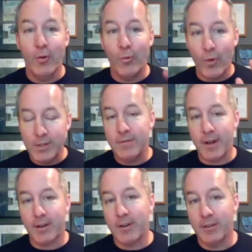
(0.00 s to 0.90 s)
Once you've got
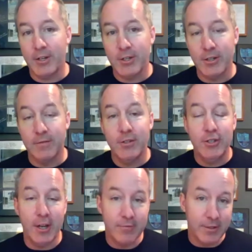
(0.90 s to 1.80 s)
a collection of
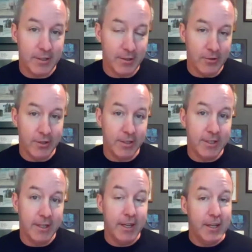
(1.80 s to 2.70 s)
general solutions,
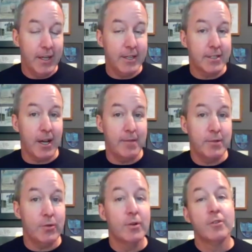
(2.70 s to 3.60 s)
it's time
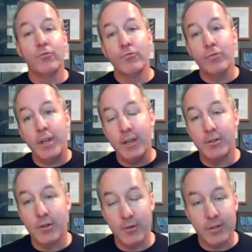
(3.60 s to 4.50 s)
to
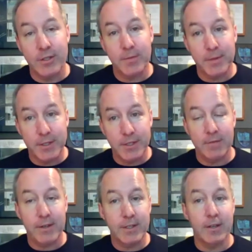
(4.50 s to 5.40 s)
reintroduce the
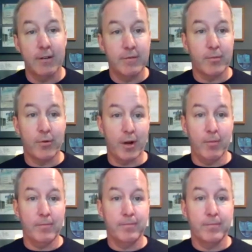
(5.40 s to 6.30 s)
specifics of the
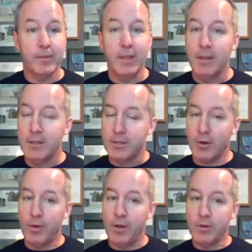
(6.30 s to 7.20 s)
problem.
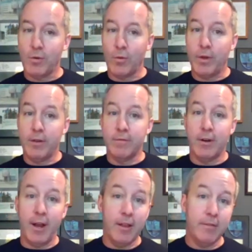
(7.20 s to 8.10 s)
So here's where we
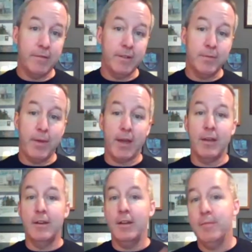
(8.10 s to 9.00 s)
convert elephants back
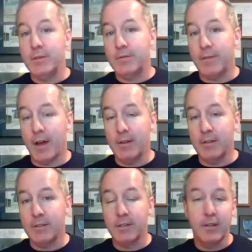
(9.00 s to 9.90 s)
into image
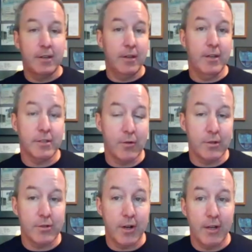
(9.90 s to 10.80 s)
files and soda
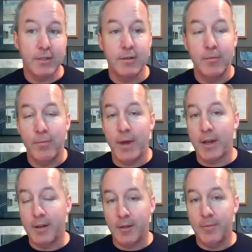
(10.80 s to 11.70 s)
straws back
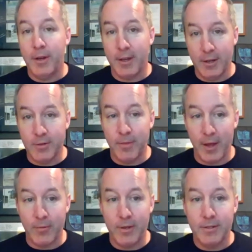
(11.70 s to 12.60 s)
into communication
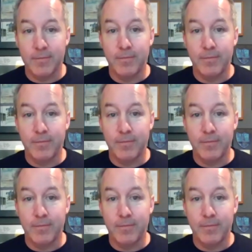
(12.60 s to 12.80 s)
pathways.